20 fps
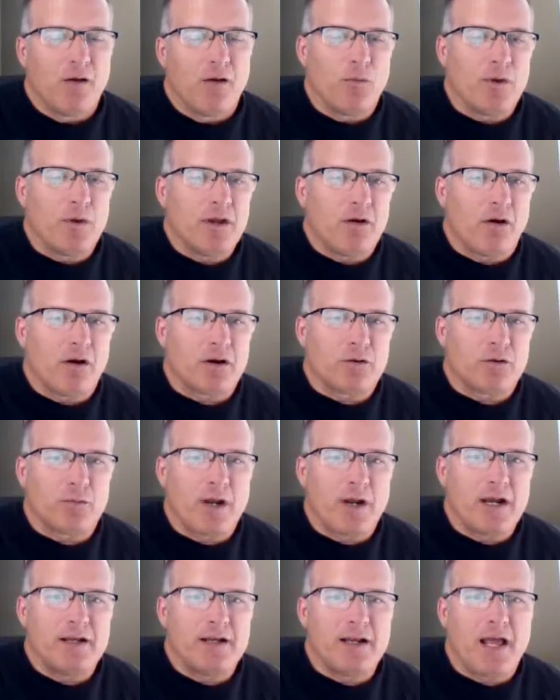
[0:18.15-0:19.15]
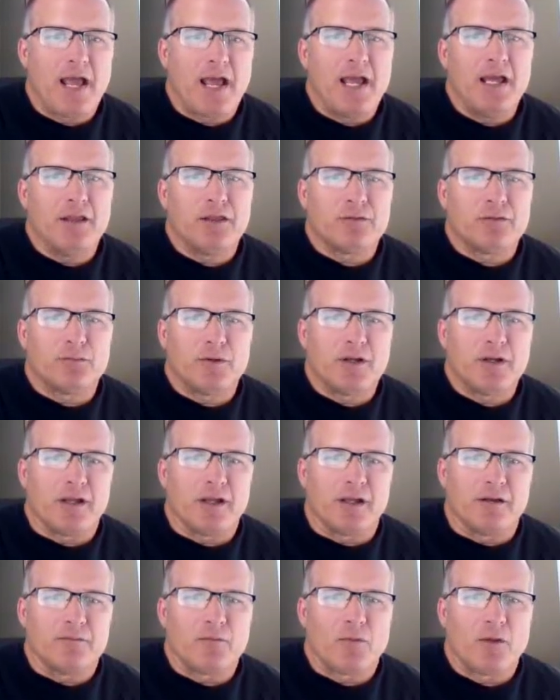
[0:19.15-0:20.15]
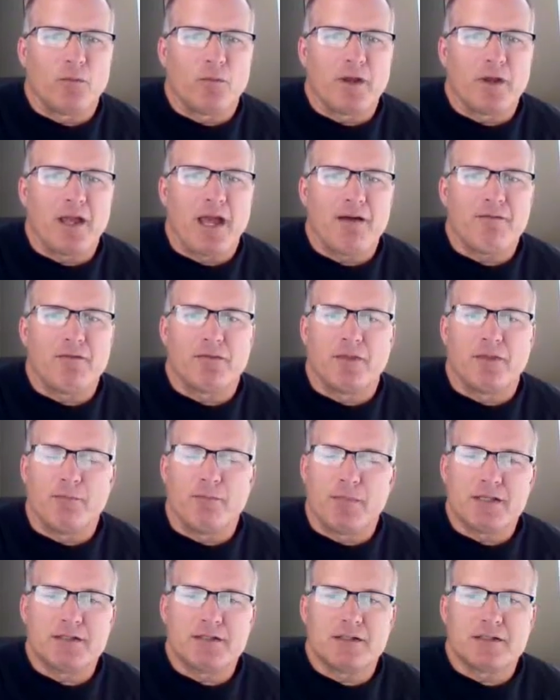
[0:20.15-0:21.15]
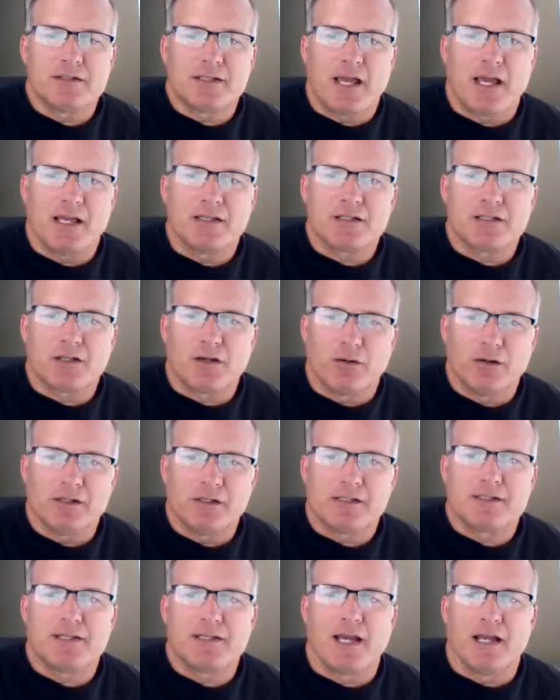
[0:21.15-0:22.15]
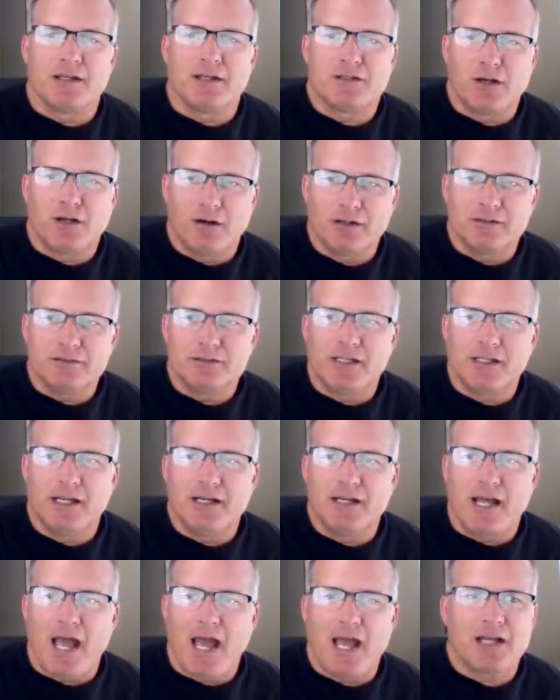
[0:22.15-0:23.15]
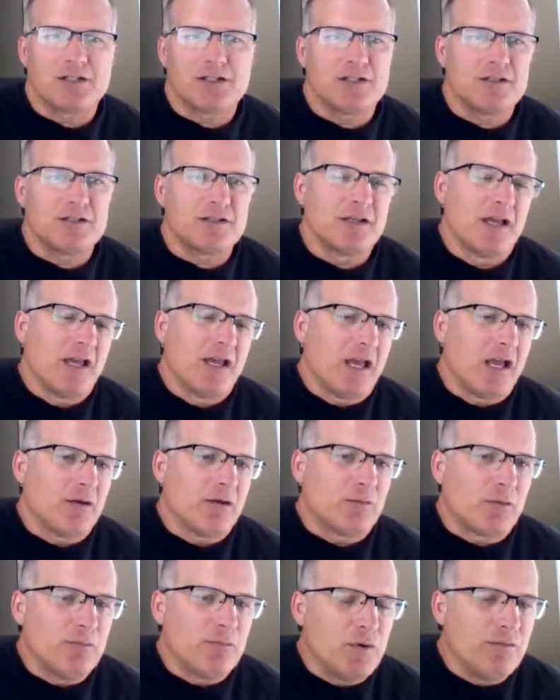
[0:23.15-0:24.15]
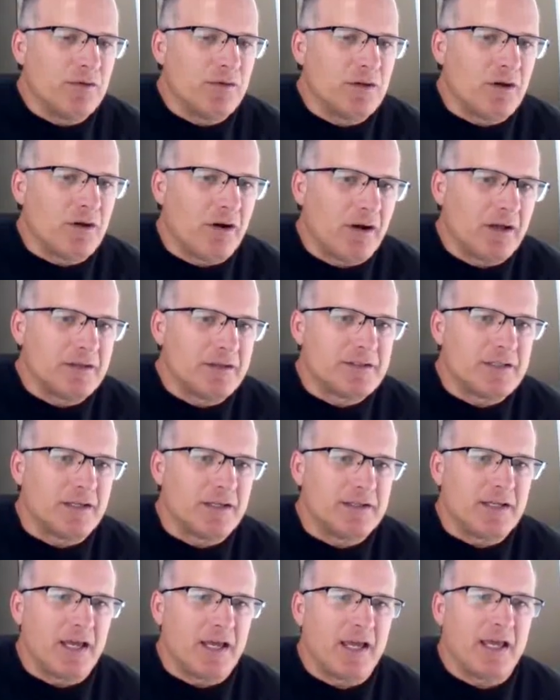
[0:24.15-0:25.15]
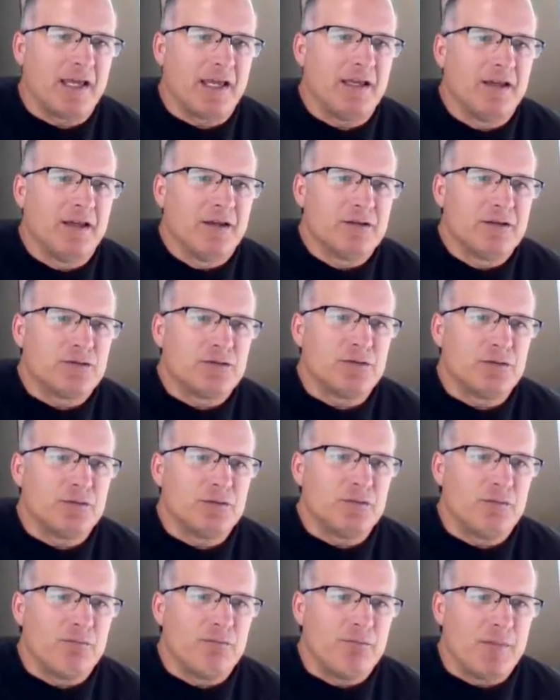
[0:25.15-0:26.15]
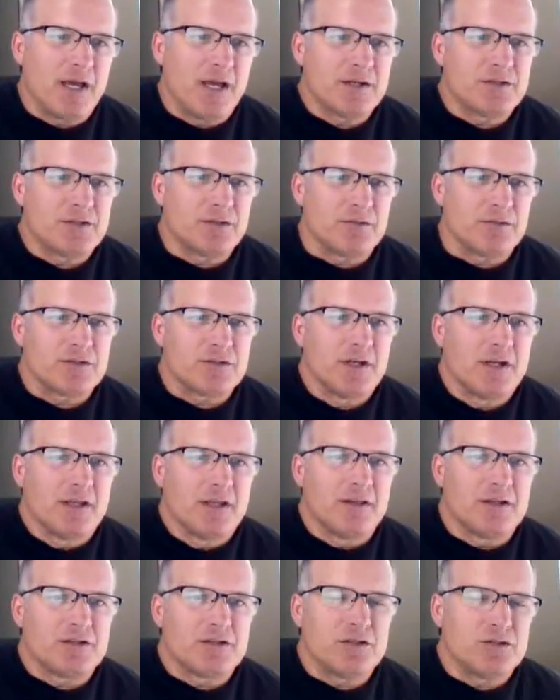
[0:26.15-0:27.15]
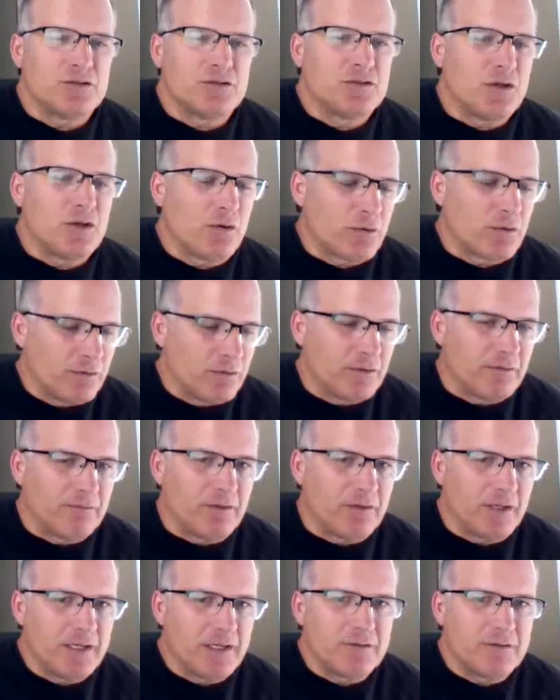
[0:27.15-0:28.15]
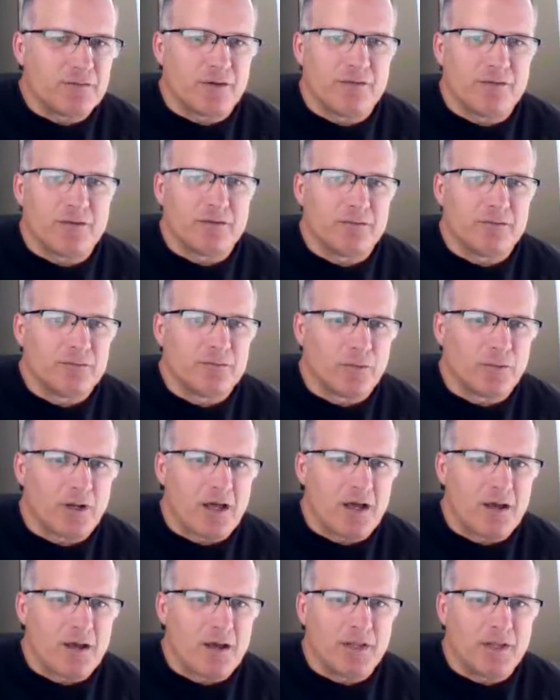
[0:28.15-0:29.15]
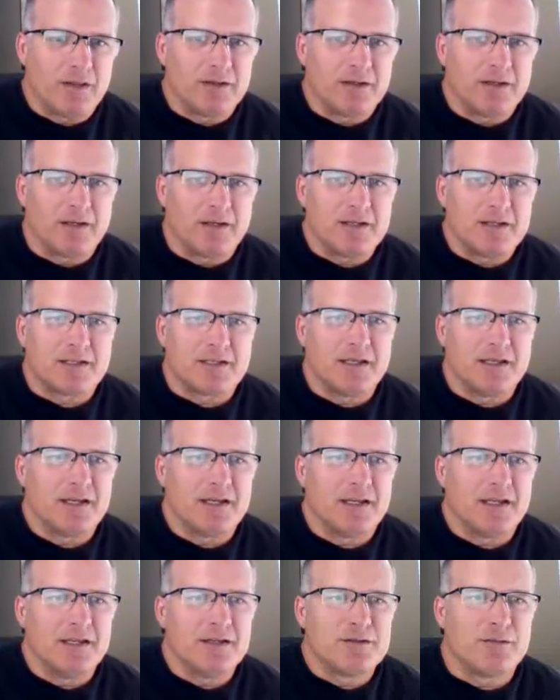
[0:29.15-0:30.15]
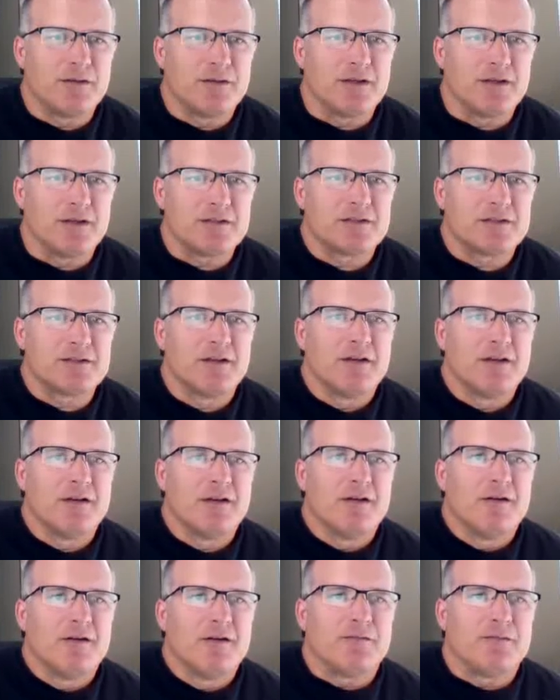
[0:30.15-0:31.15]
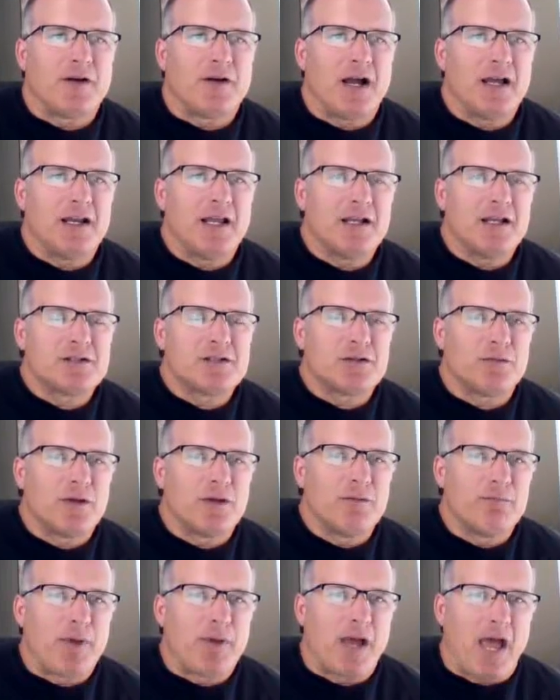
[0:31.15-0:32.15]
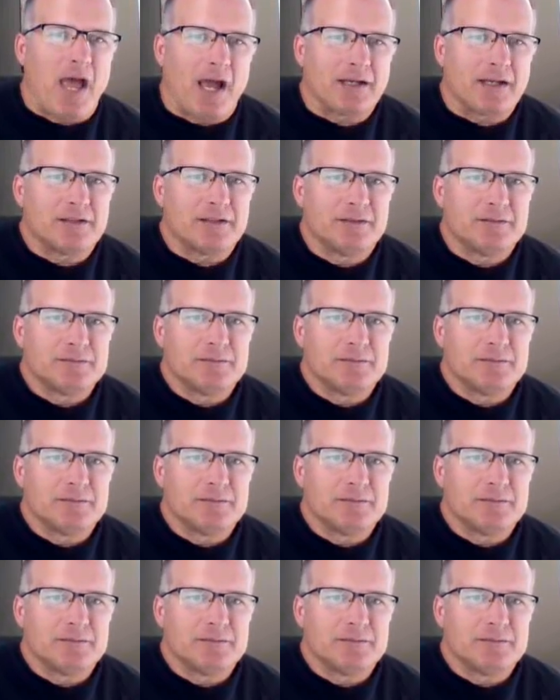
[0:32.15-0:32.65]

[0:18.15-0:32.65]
We are creating A3. We have the business case, current state, target state, actions, and we're moving on today Two measures. This is Joe Kuhn of Lean Driven Reliability. Let's get into this. Financial impact